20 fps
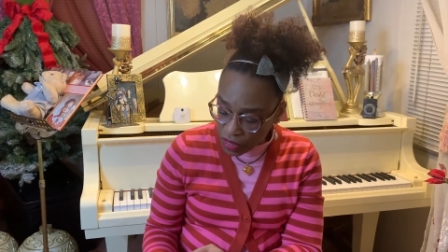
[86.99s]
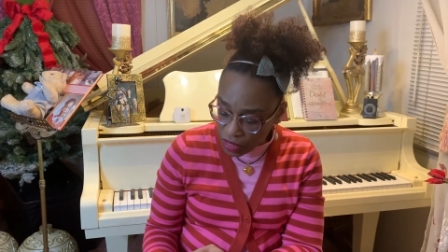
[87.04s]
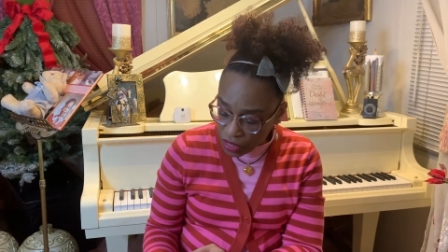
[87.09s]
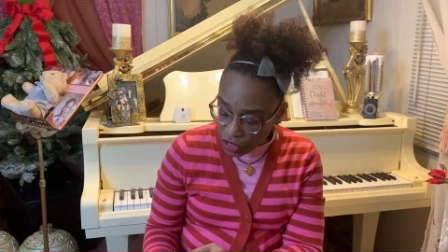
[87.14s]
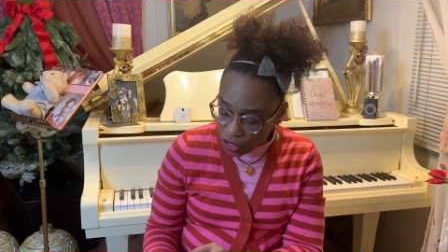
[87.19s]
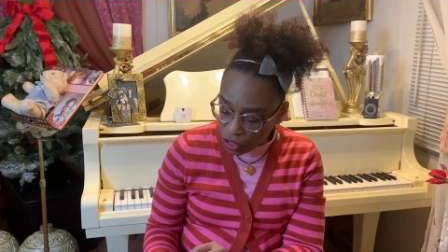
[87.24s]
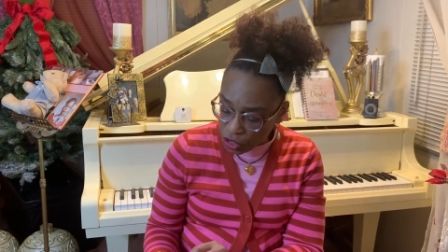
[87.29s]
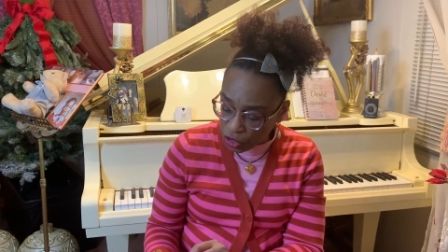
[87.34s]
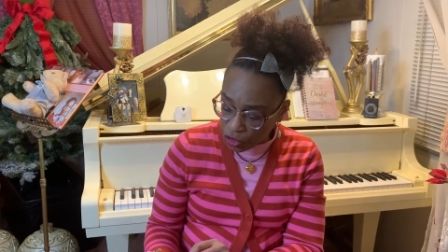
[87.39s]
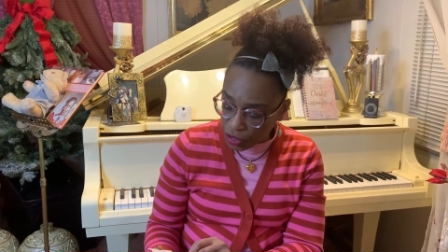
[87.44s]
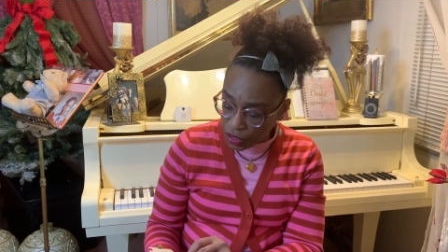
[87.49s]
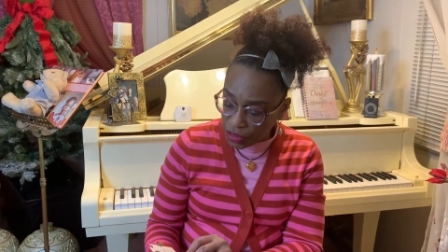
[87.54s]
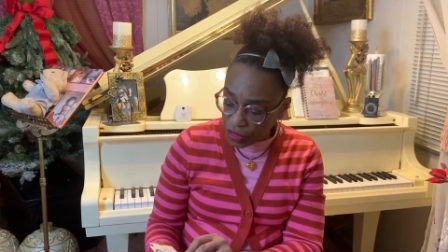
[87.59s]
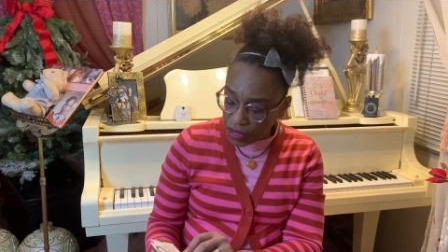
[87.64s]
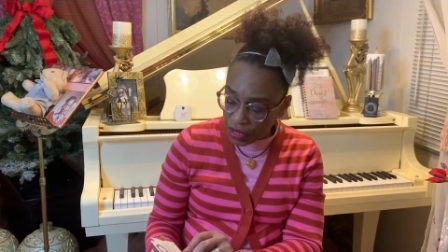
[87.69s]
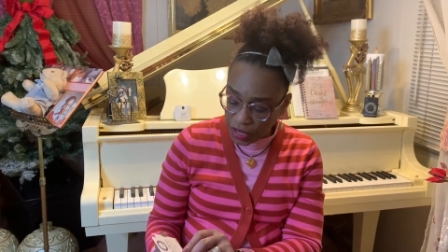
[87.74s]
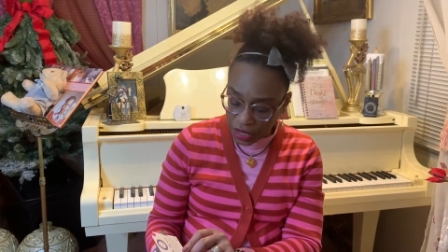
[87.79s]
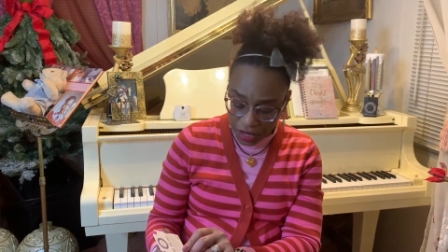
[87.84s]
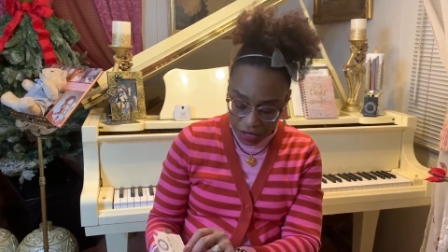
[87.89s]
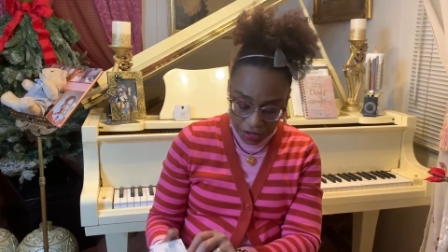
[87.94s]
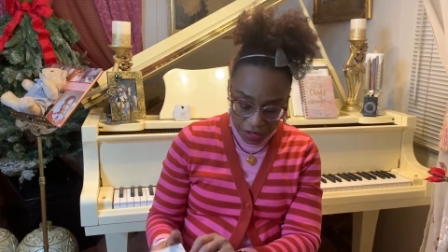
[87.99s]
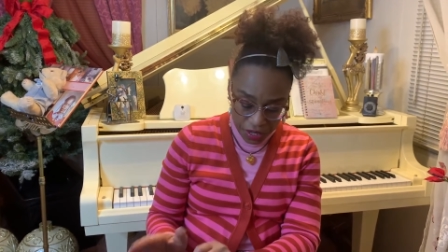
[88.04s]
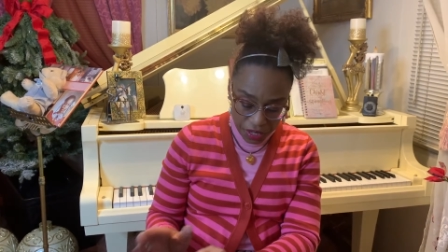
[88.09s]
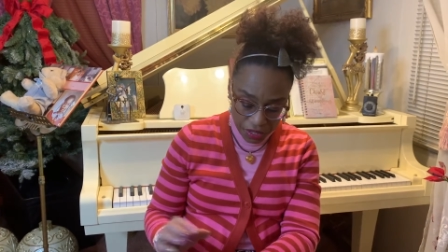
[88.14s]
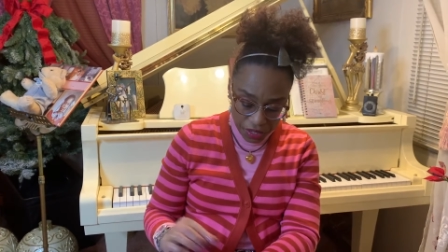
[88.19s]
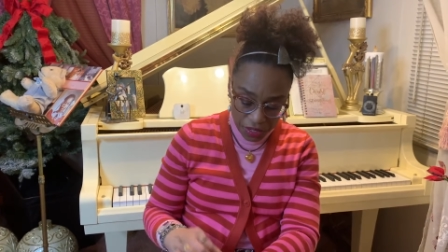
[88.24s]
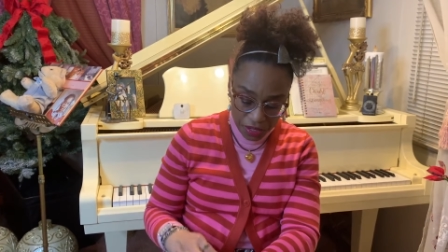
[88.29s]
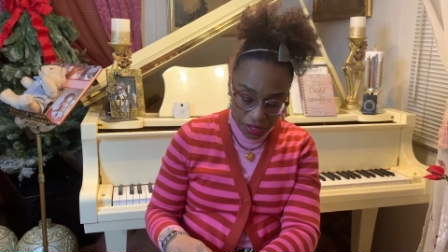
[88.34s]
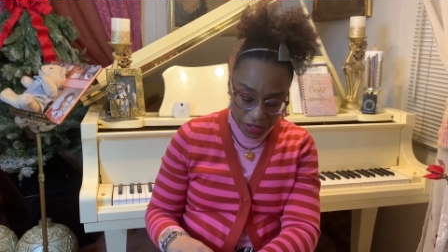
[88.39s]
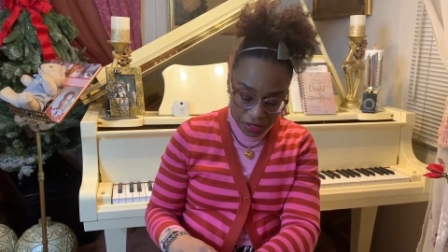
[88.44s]
strength and
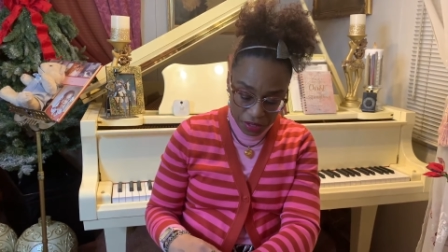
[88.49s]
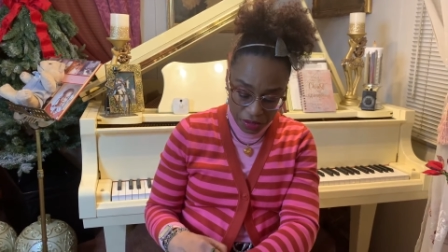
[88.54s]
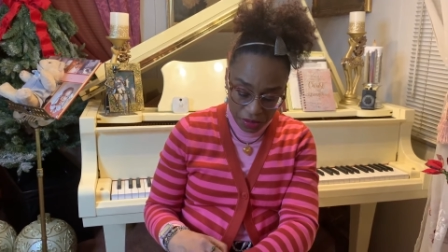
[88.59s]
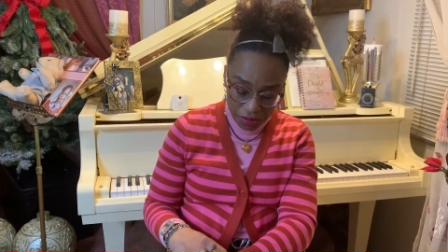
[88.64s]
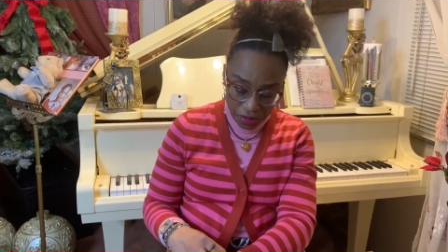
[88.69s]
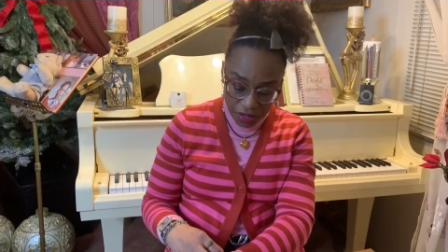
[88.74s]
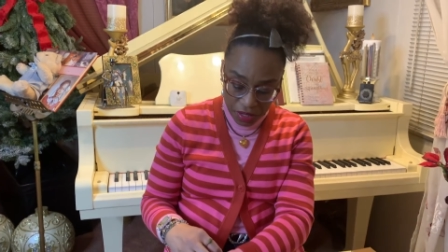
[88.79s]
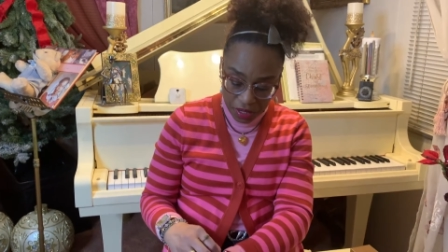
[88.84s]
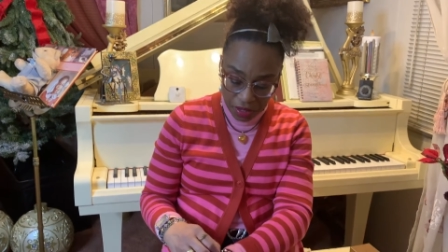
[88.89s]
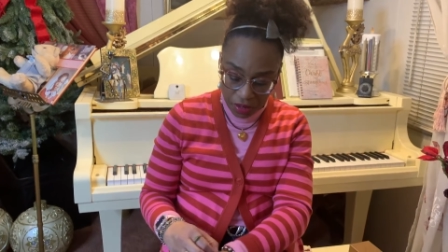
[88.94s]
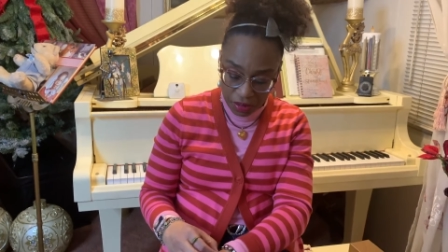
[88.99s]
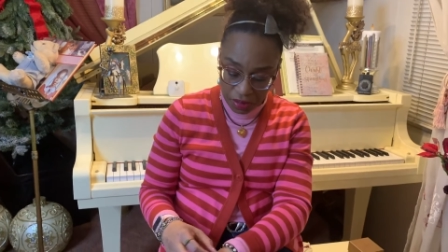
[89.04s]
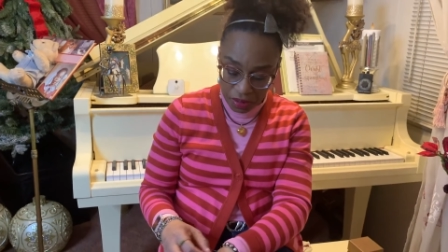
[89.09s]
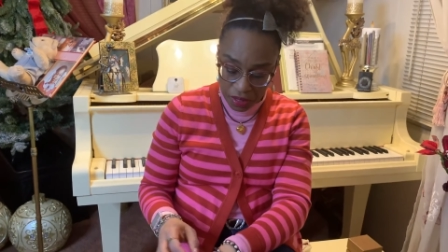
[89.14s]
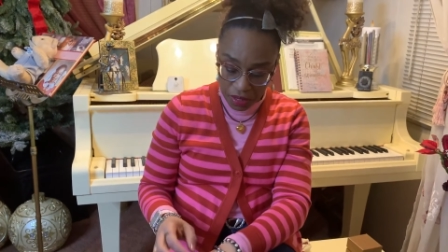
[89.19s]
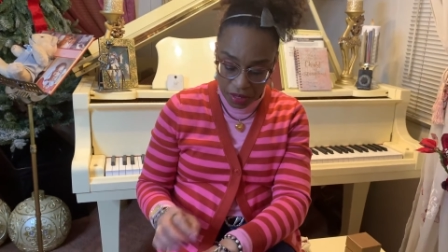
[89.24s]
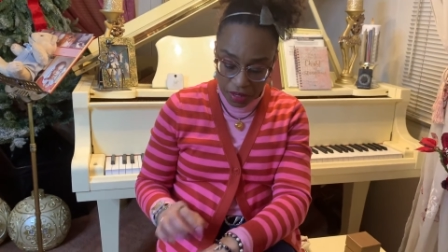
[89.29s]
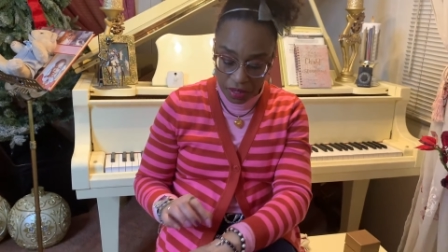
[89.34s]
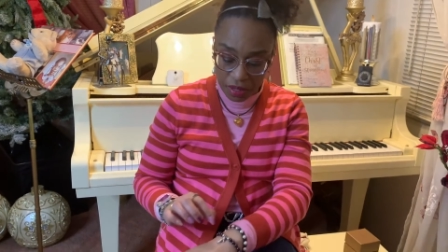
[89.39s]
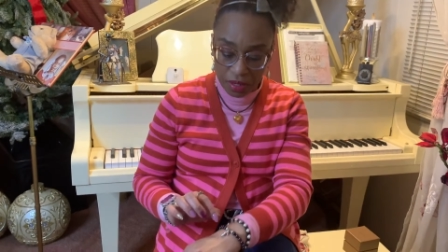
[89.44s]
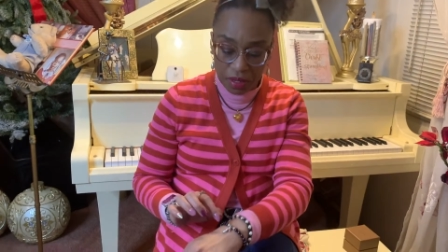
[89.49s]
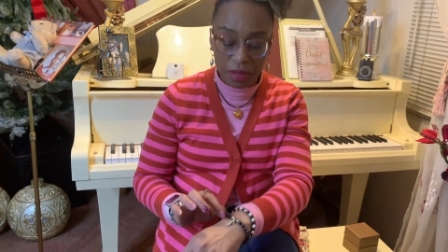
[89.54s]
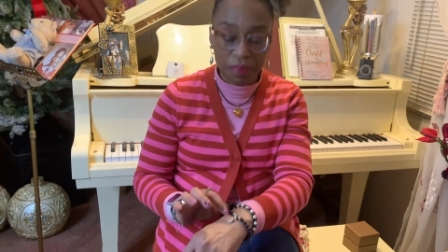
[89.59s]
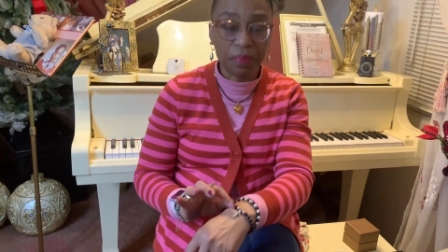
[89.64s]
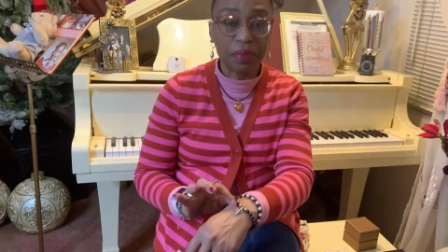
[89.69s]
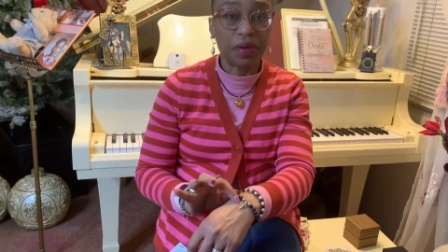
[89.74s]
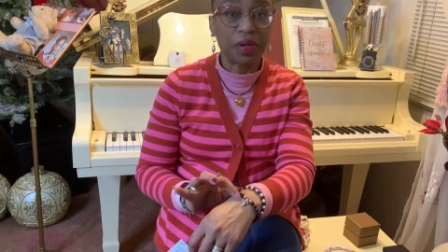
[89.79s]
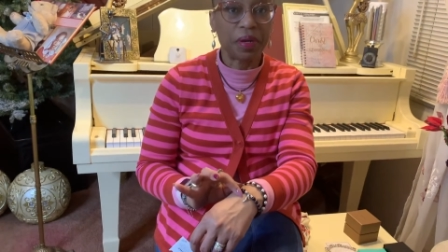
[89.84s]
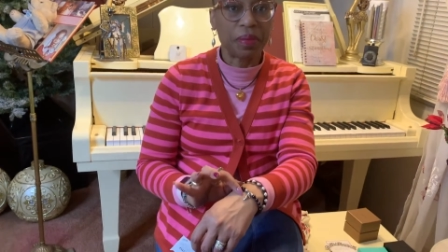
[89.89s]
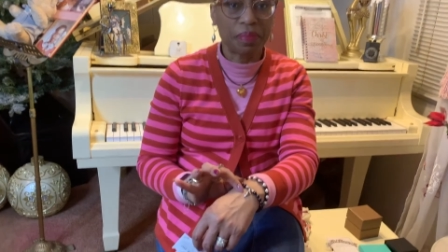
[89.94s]
courage. Because, you know, the little, the, the
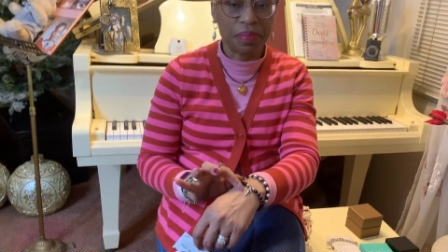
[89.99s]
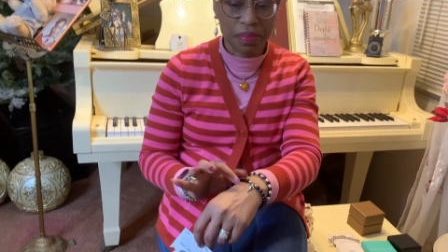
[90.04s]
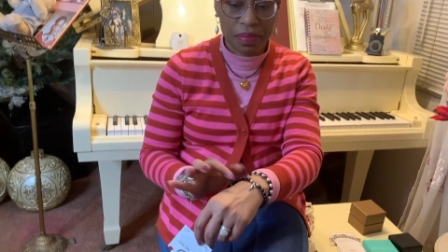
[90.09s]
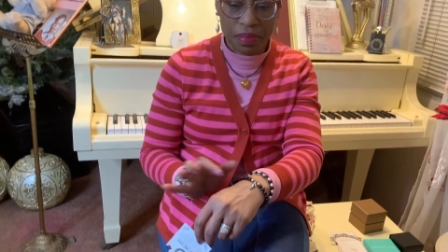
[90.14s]
pump.